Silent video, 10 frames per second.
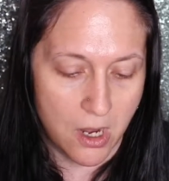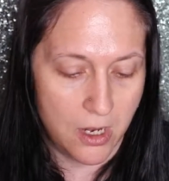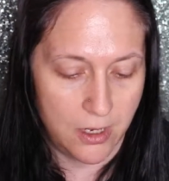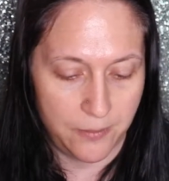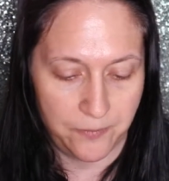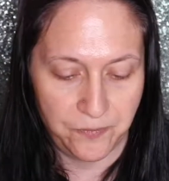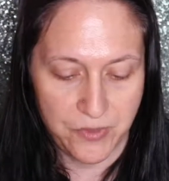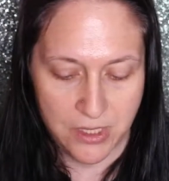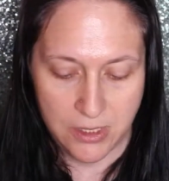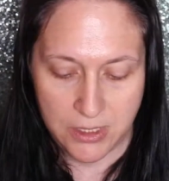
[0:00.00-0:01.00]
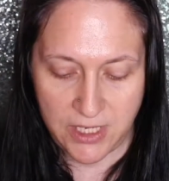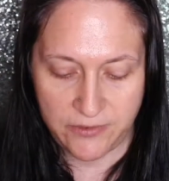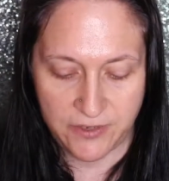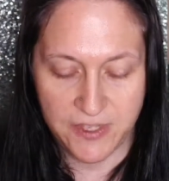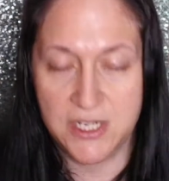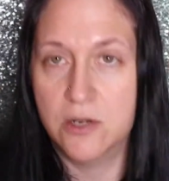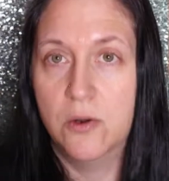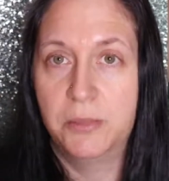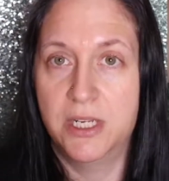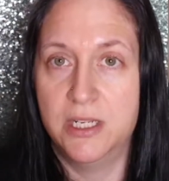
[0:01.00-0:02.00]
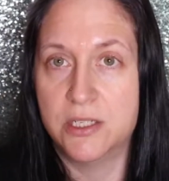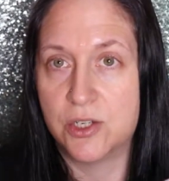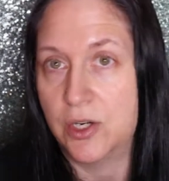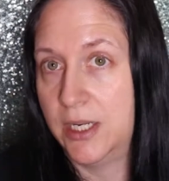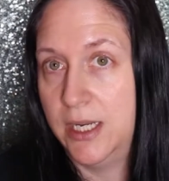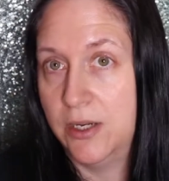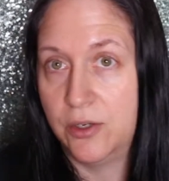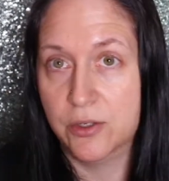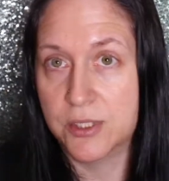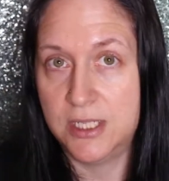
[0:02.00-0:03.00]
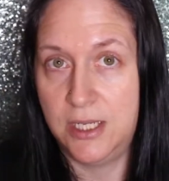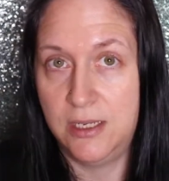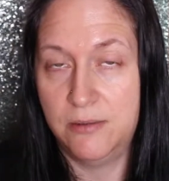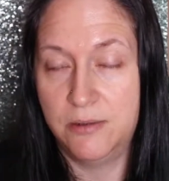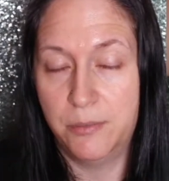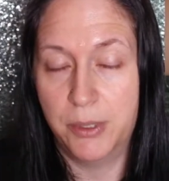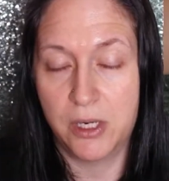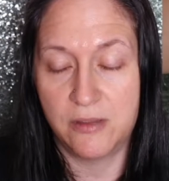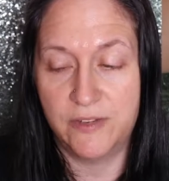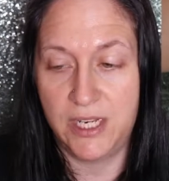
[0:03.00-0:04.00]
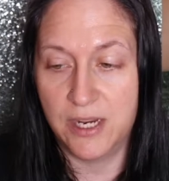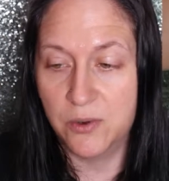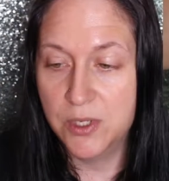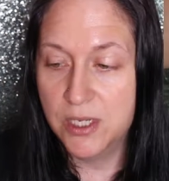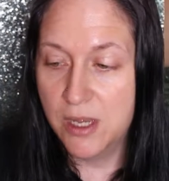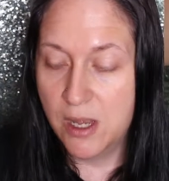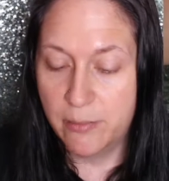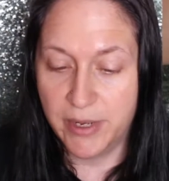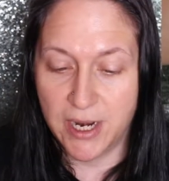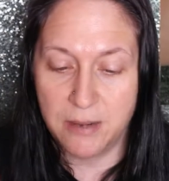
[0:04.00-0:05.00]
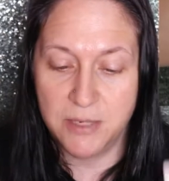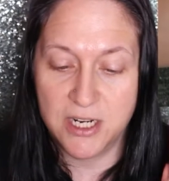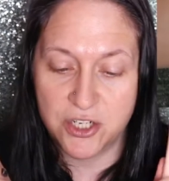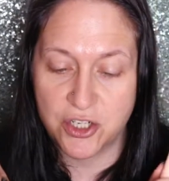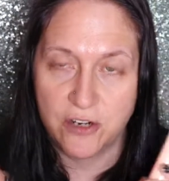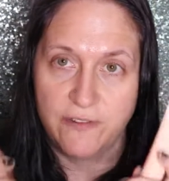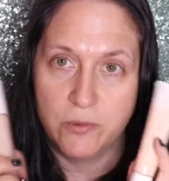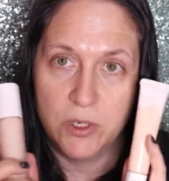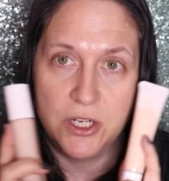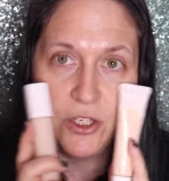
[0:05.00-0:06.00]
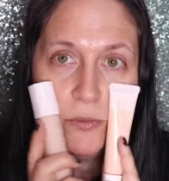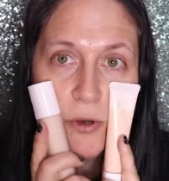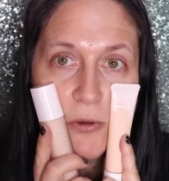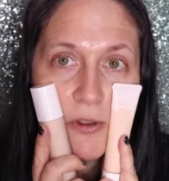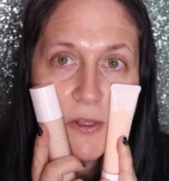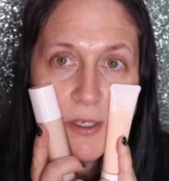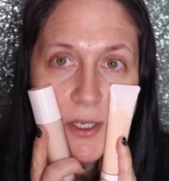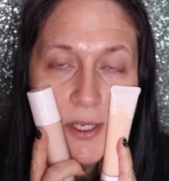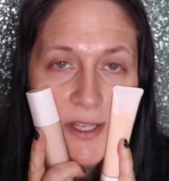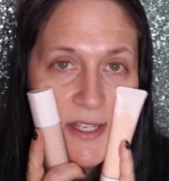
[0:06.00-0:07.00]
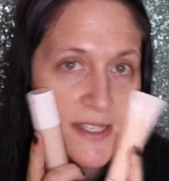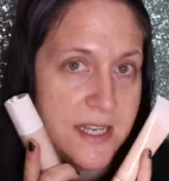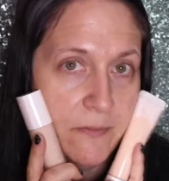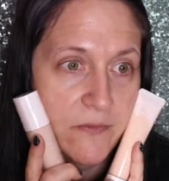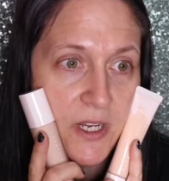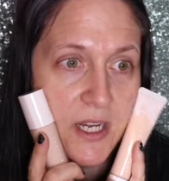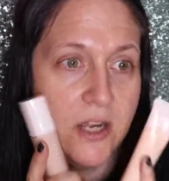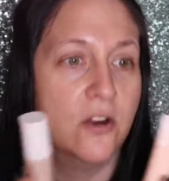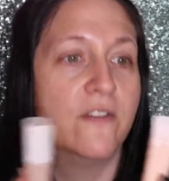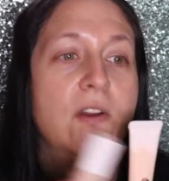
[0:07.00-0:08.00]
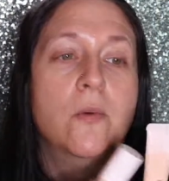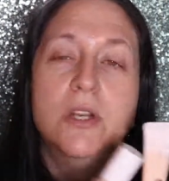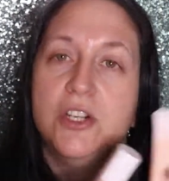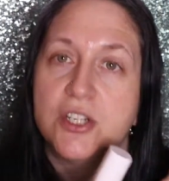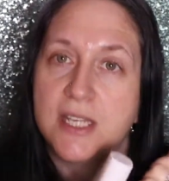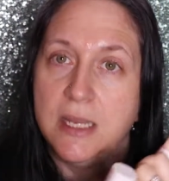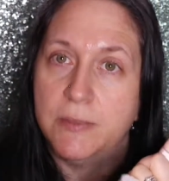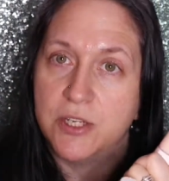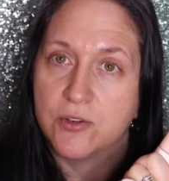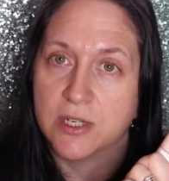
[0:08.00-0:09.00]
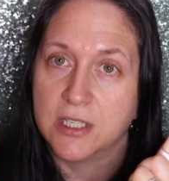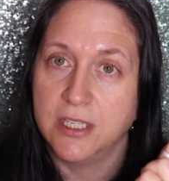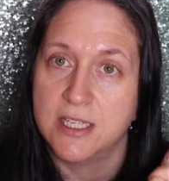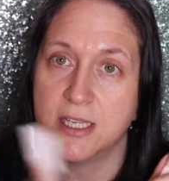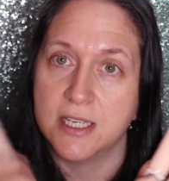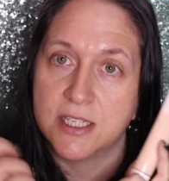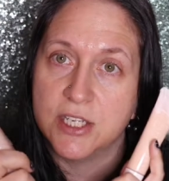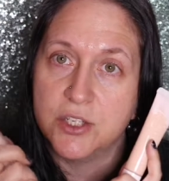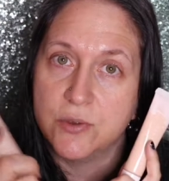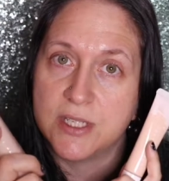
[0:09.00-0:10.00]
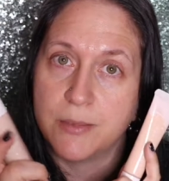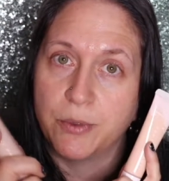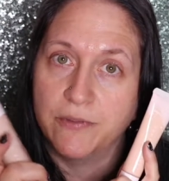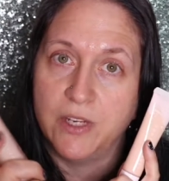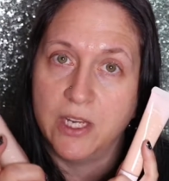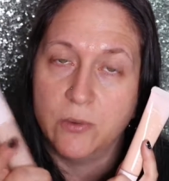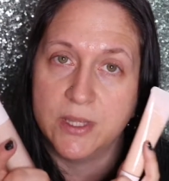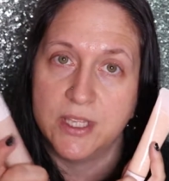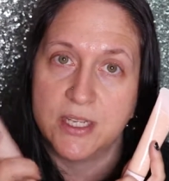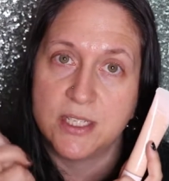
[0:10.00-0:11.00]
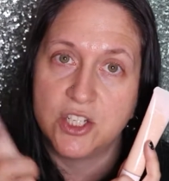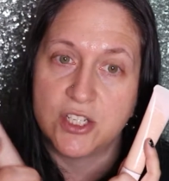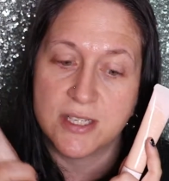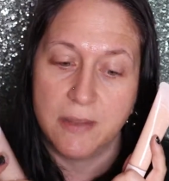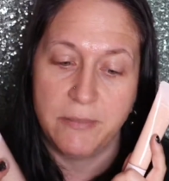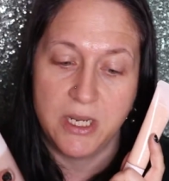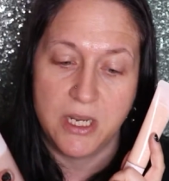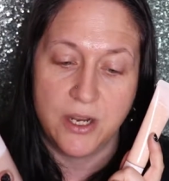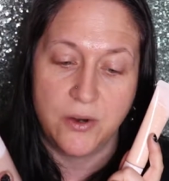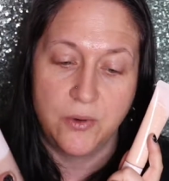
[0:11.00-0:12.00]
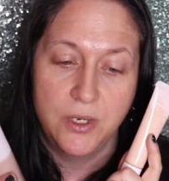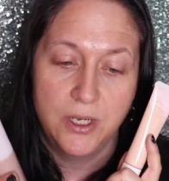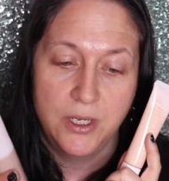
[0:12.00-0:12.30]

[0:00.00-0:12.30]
Even if they don't, I'm gonna insert it here. You'll see part of the video. But I'm not sure if I want to do both in the same video or if I want to just keep it strictly to this and do a separate video with this. Just let me know.